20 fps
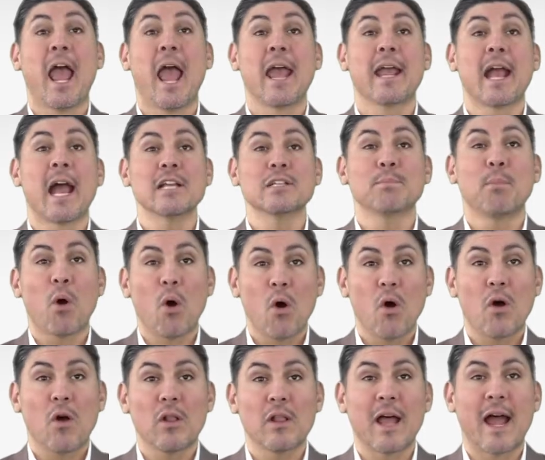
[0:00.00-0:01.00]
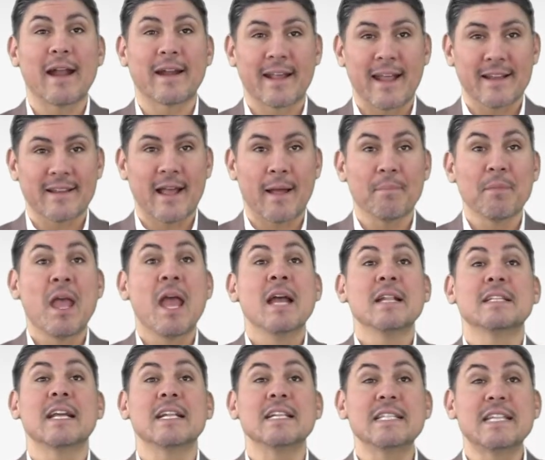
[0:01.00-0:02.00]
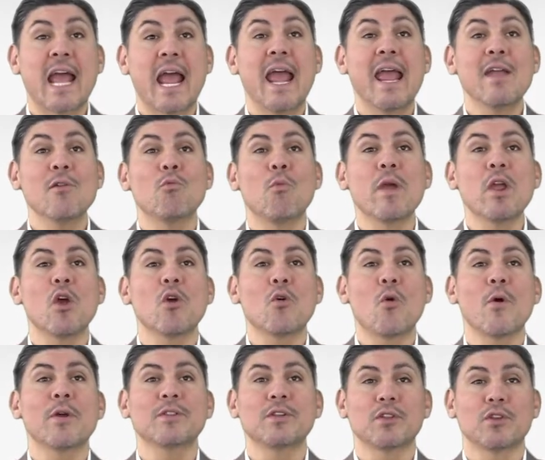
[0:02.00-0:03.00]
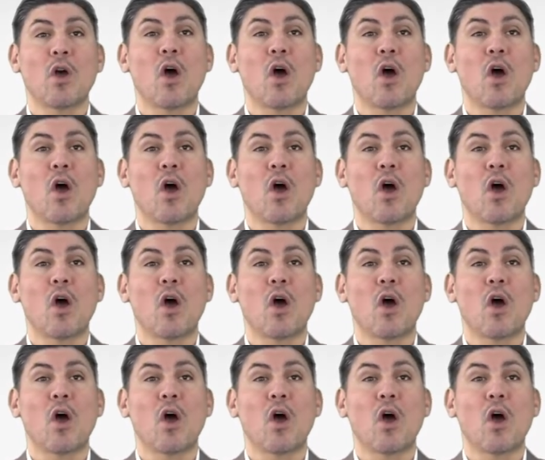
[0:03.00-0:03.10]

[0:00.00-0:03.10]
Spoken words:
Hey guys, Paul Argueta. Today we are going to